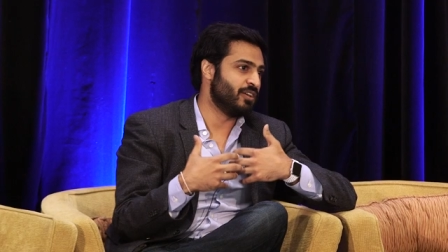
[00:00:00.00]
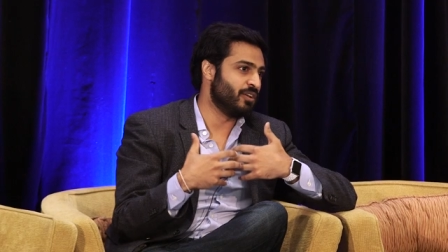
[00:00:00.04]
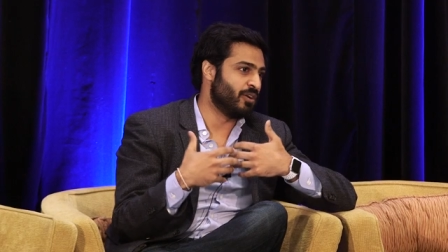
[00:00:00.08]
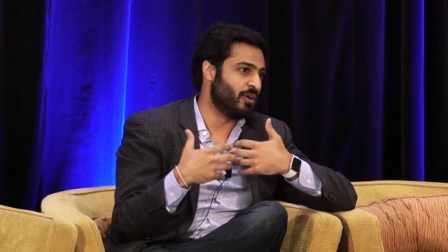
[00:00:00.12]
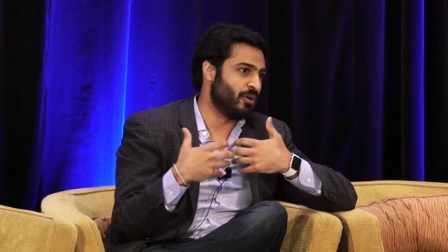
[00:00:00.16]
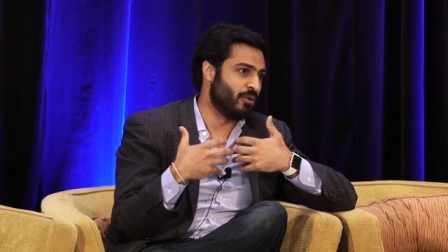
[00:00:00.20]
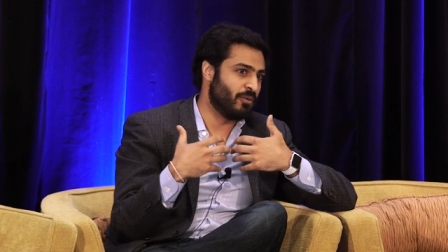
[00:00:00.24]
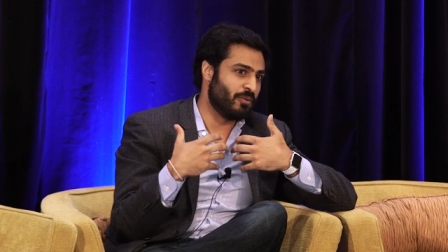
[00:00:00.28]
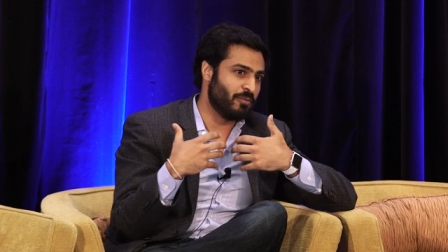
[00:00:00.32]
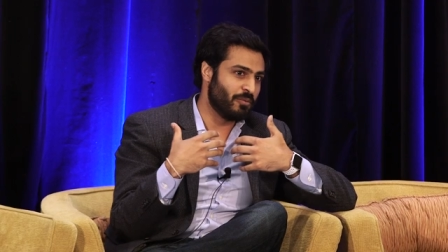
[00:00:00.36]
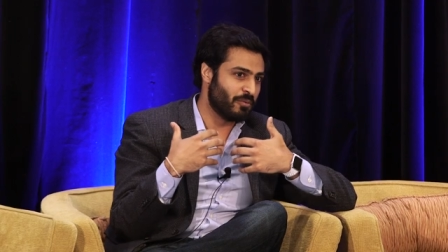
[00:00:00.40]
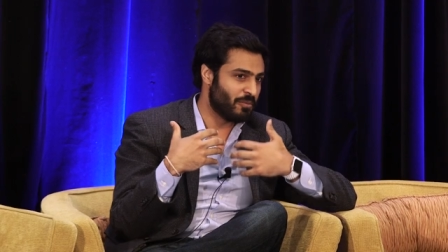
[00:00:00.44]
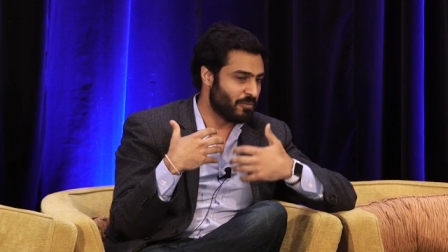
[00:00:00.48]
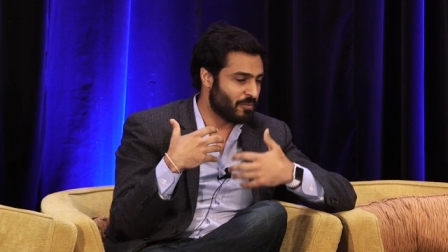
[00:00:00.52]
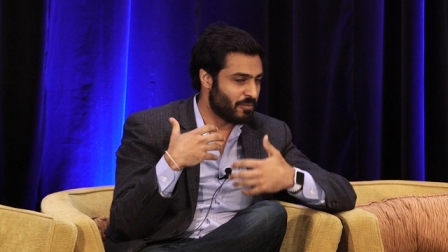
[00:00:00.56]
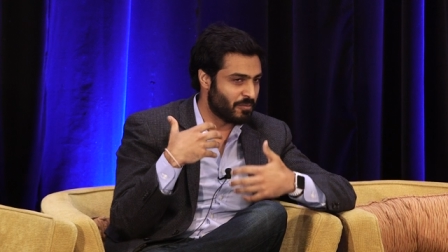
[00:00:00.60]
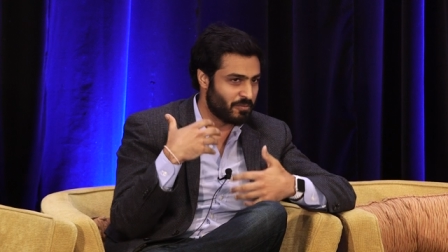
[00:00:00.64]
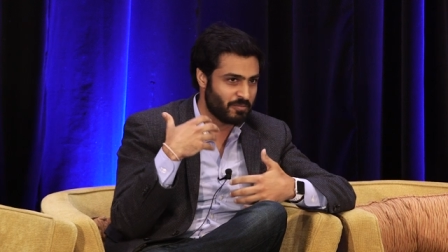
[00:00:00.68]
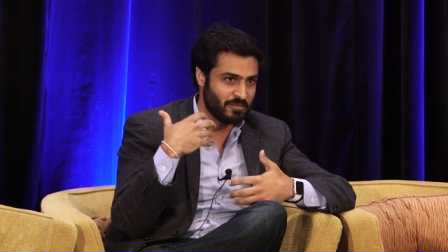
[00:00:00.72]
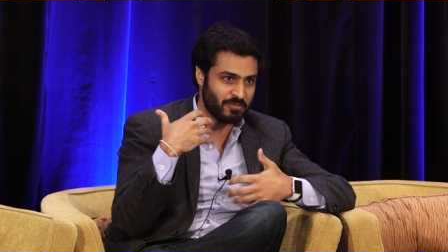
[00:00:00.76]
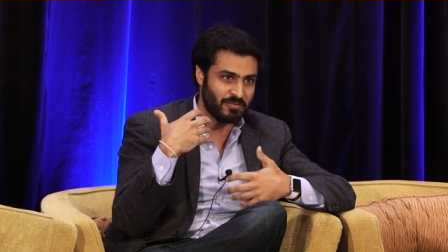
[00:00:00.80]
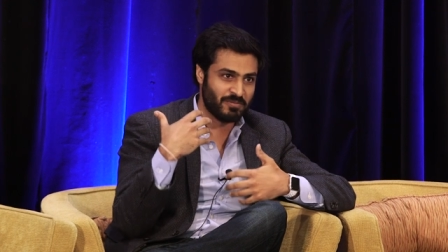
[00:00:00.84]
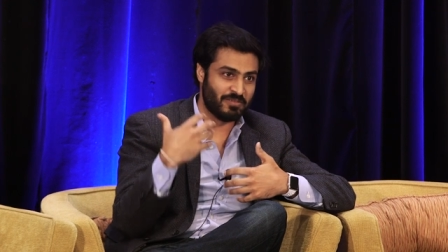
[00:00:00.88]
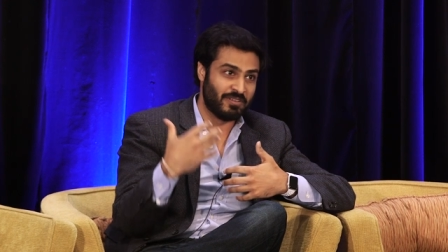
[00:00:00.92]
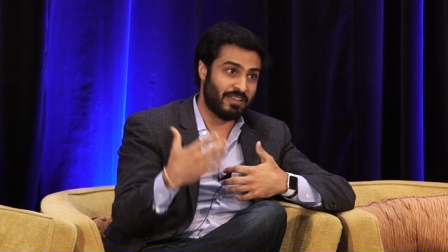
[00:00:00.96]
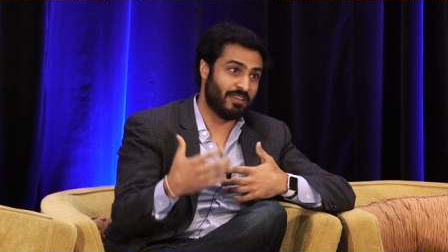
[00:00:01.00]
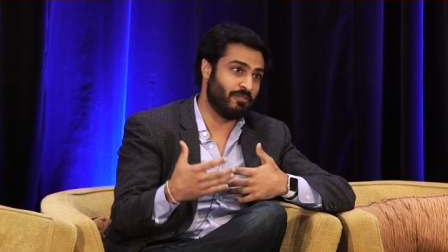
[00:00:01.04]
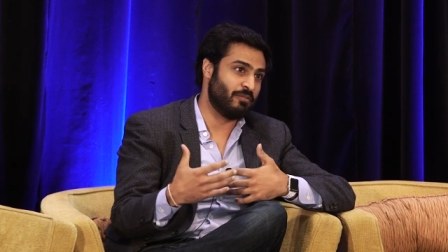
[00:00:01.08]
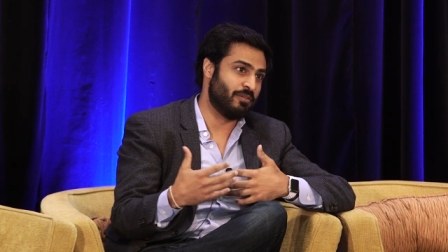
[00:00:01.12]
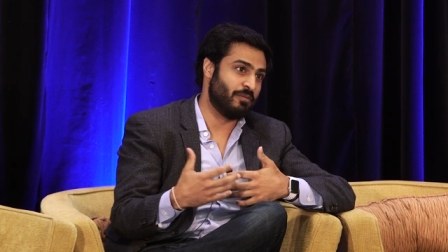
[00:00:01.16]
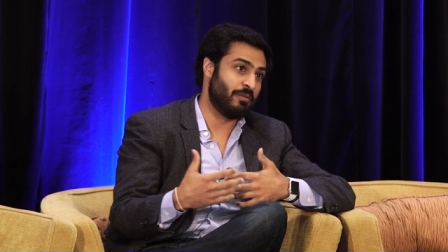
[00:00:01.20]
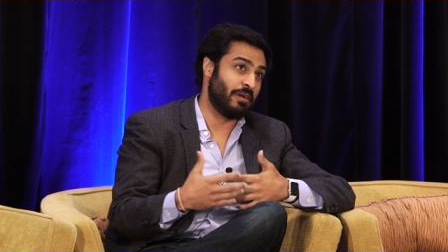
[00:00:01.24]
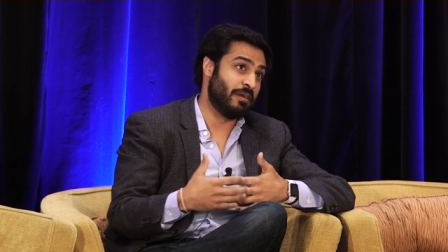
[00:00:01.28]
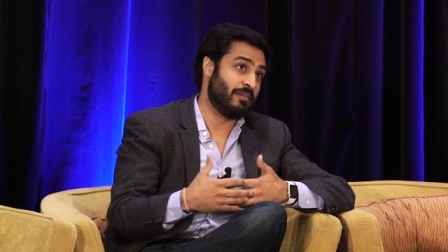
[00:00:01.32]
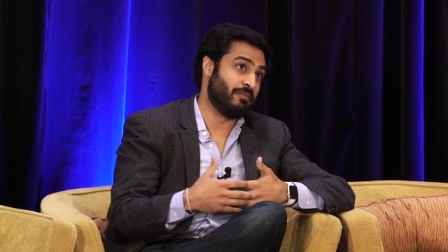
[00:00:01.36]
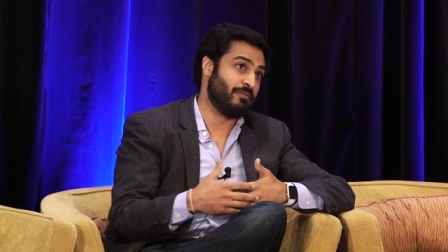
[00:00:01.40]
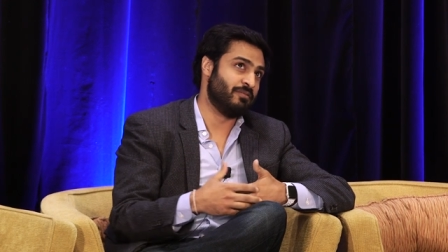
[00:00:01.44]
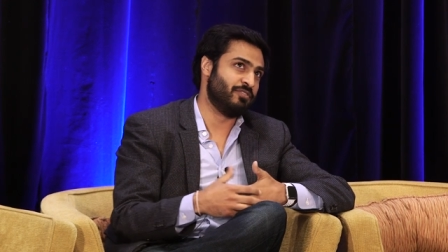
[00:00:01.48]
you know,
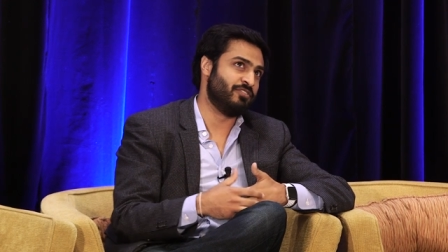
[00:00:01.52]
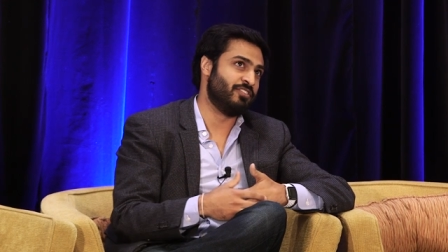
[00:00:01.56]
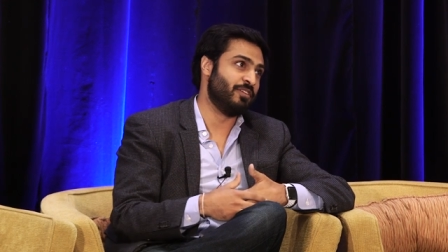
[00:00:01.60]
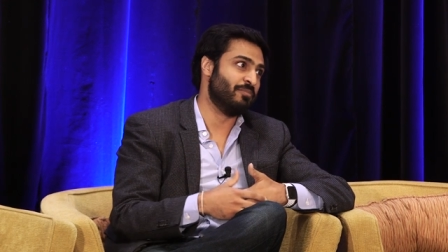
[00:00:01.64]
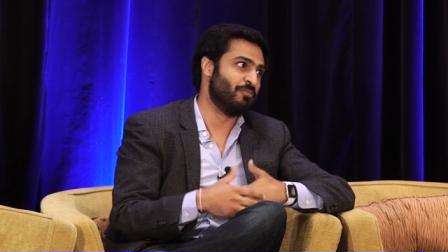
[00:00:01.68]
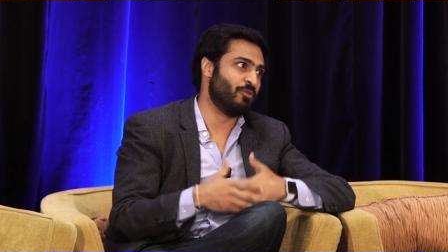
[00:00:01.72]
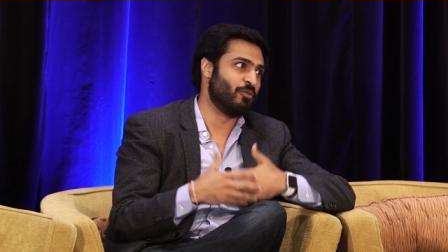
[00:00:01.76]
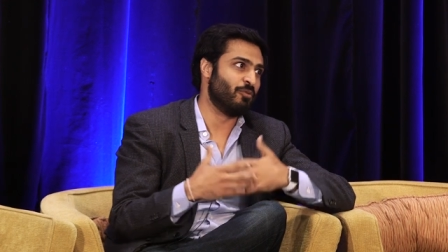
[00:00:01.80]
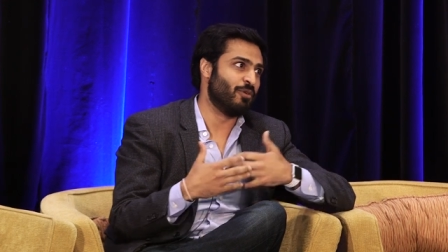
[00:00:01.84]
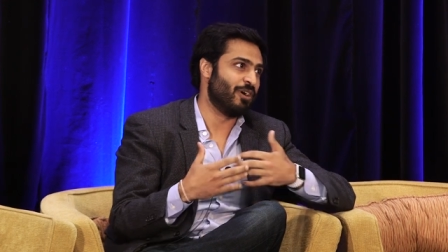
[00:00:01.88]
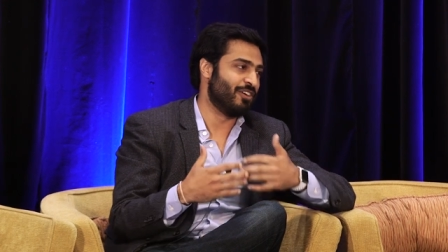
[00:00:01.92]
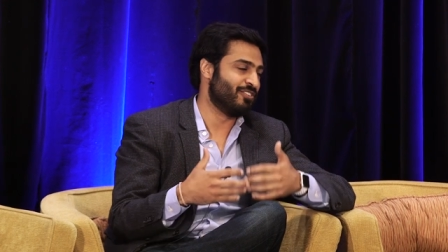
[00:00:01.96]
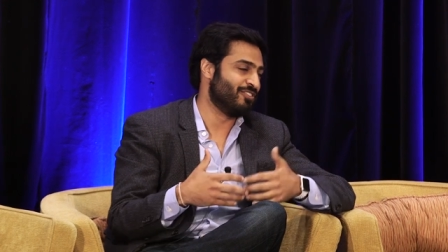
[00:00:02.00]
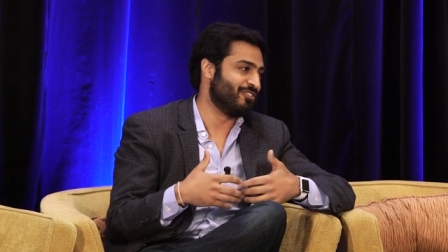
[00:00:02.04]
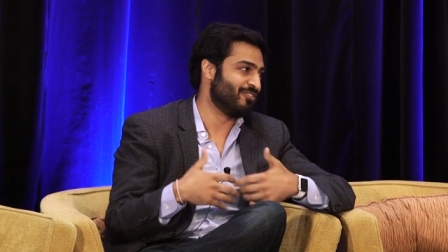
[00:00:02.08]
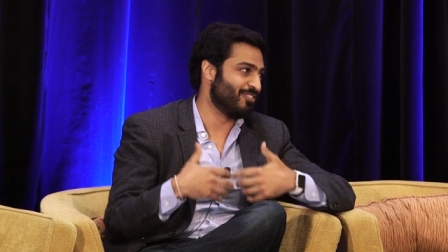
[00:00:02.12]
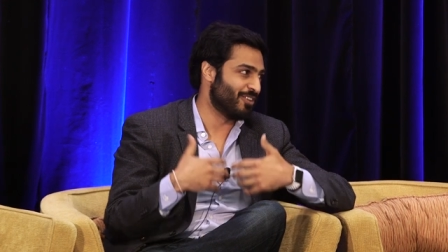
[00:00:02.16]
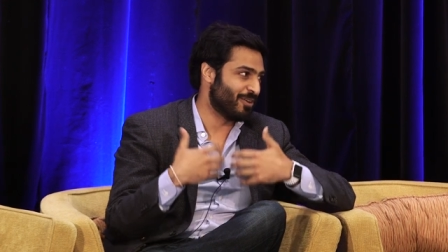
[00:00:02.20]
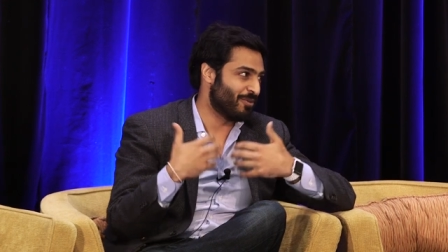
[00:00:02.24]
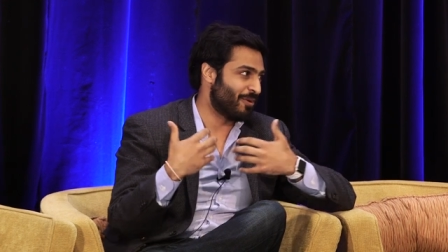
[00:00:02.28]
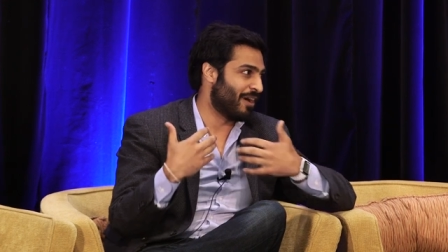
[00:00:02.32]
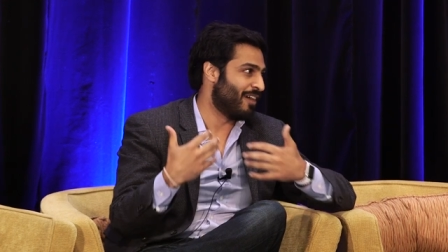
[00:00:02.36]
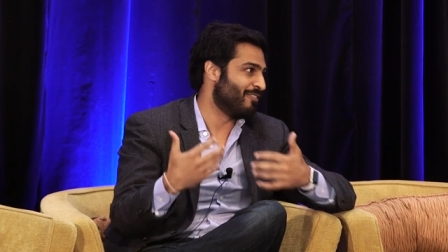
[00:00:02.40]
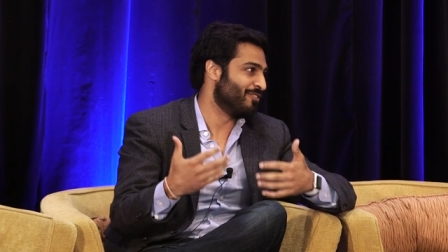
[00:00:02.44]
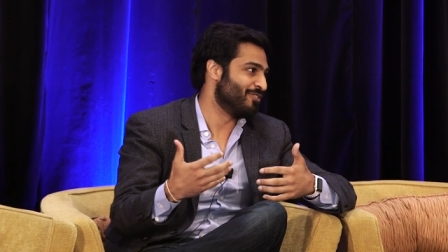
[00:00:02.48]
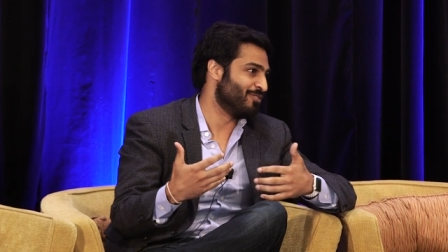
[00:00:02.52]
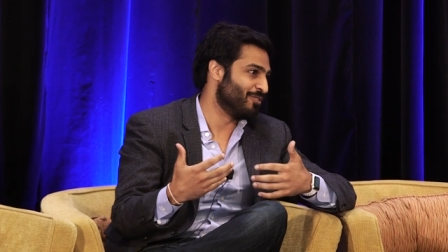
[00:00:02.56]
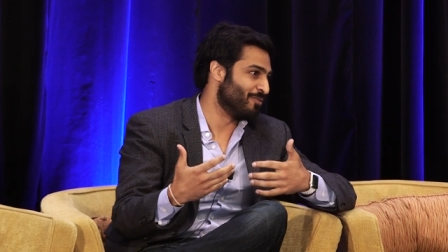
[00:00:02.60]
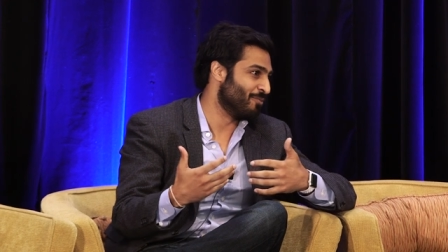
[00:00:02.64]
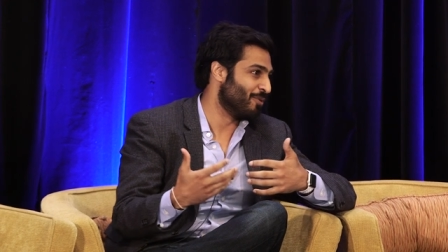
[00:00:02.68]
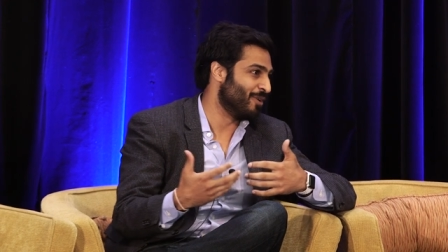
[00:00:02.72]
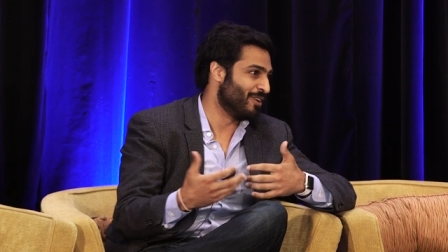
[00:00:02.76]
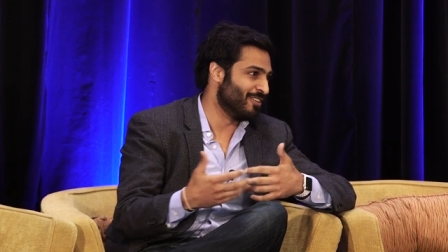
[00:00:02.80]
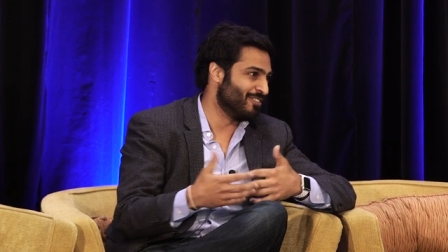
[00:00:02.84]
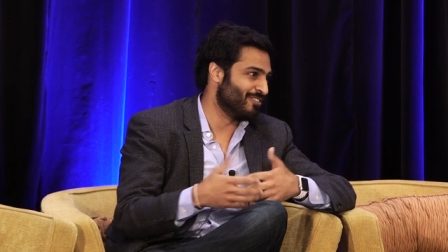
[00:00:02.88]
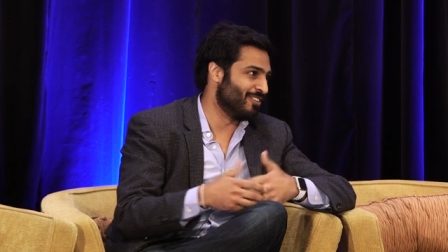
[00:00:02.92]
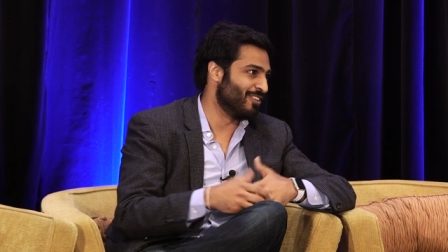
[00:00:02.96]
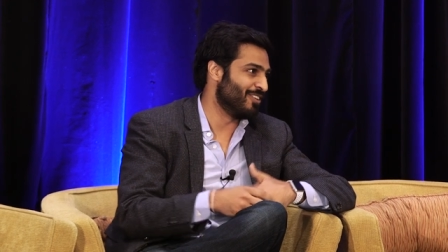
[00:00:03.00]
simple questions like obviously
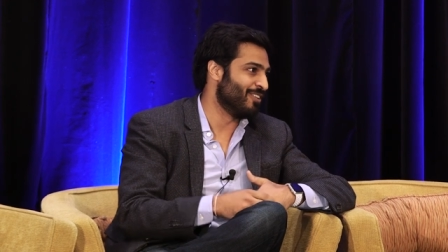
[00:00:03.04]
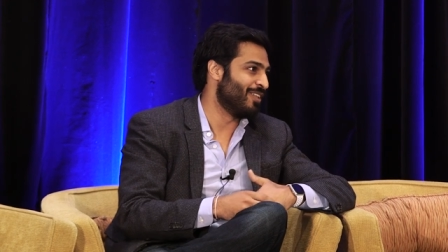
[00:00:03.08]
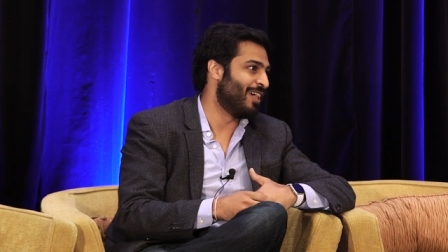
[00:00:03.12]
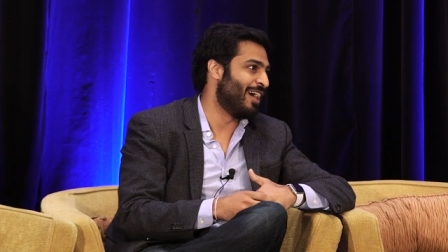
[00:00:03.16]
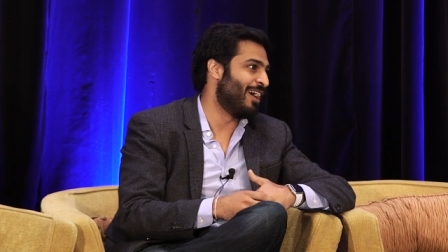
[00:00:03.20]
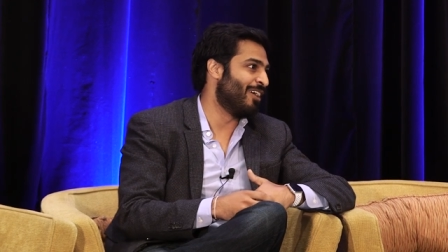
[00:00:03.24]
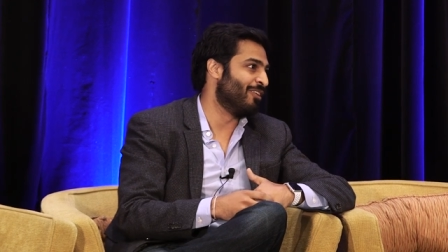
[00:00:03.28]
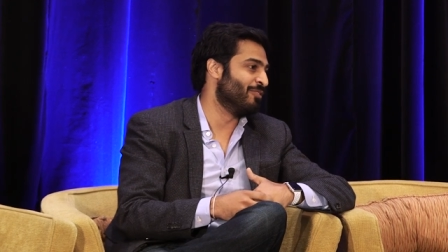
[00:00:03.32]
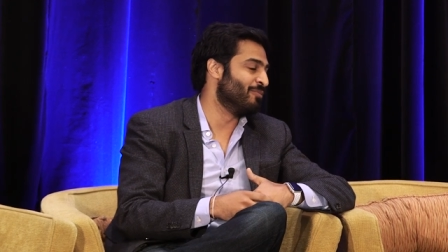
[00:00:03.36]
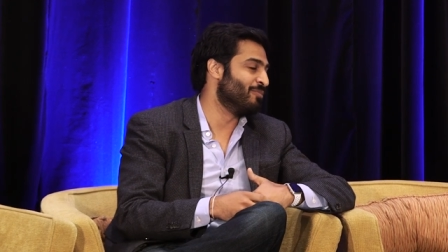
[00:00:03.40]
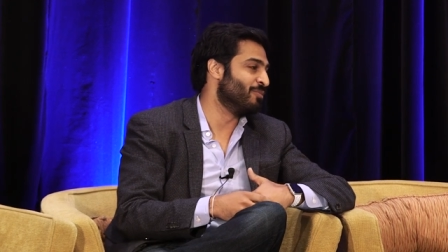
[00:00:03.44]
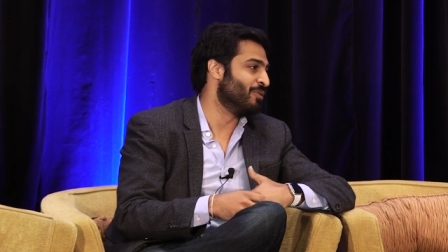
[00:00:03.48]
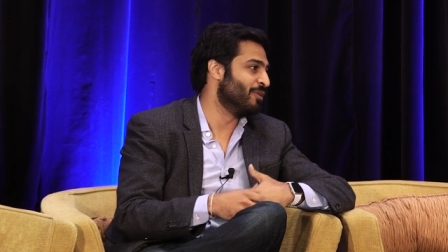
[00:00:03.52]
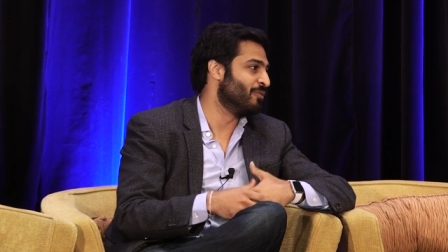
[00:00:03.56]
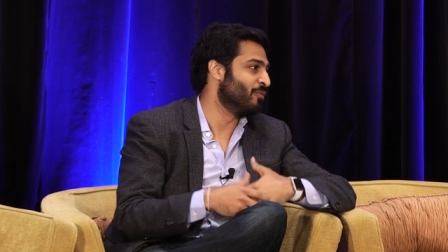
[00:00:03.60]
what is the cloud,